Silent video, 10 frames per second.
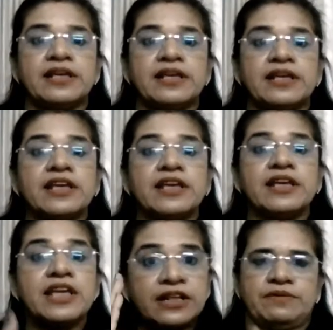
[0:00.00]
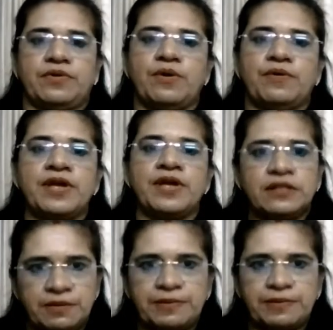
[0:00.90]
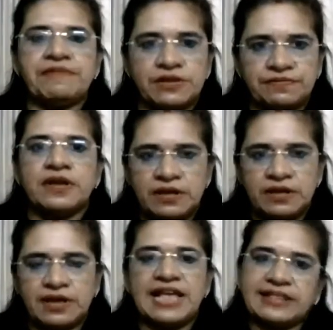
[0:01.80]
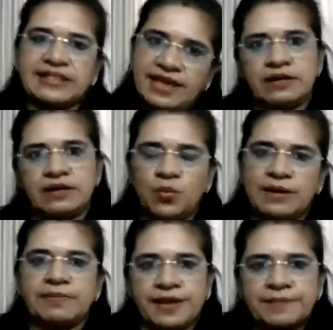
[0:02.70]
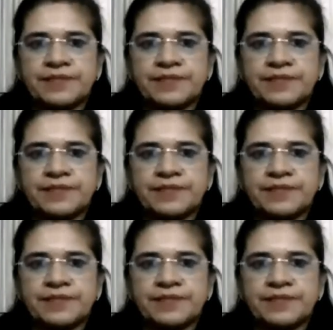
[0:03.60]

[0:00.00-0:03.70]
inclusive of preventive healthcare and well-being.